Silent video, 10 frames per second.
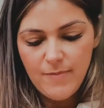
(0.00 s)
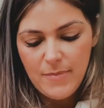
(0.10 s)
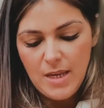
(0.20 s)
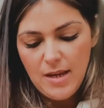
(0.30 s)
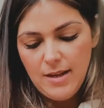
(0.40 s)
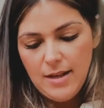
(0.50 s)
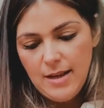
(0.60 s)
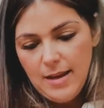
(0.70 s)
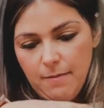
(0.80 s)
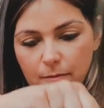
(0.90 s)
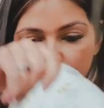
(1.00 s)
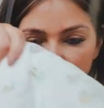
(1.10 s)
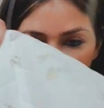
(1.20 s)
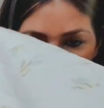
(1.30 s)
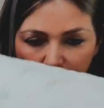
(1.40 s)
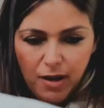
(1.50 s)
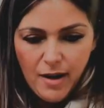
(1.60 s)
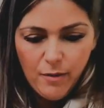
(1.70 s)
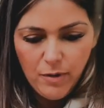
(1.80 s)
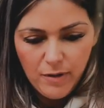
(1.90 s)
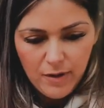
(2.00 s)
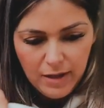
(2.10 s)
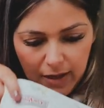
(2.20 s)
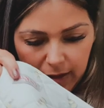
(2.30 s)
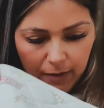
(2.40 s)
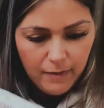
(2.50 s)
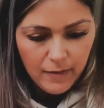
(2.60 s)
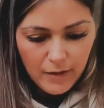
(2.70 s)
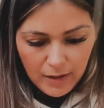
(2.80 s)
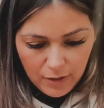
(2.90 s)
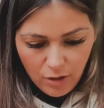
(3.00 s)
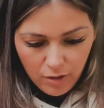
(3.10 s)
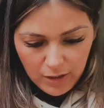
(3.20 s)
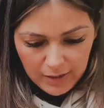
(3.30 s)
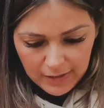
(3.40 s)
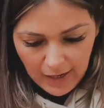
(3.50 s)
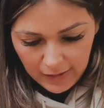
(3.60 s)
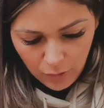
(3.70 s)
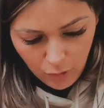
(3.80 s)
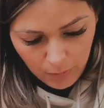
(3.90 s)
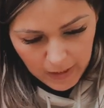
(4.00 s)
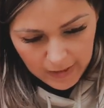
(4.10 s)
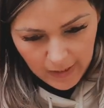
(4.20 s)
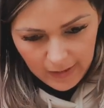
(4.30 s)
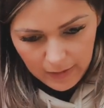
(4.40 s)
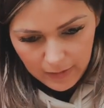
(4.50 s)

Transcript: this is it, but I don't know. It's not going to stand up, is it?